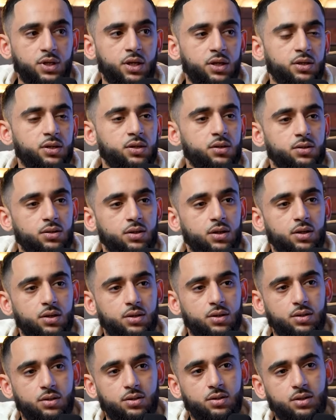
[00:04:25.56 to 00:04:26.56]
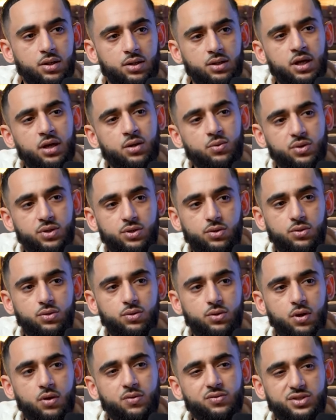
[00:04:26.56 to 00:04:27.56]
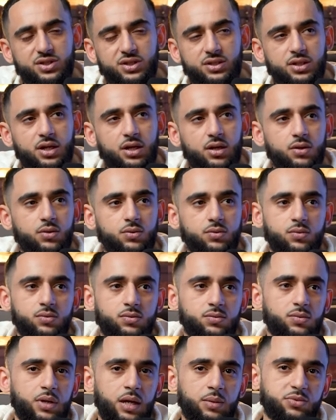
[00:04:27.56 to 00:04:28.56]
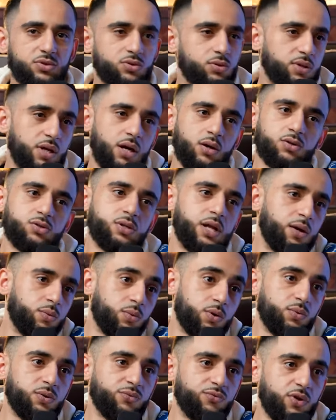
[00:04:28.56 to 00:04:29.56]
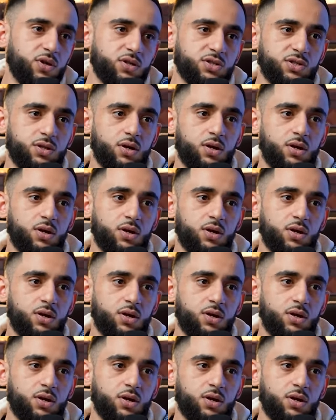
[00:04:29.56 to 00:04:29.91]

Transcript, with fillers: with social media presence? Yeah, now we do. Obviously now, that was like when we first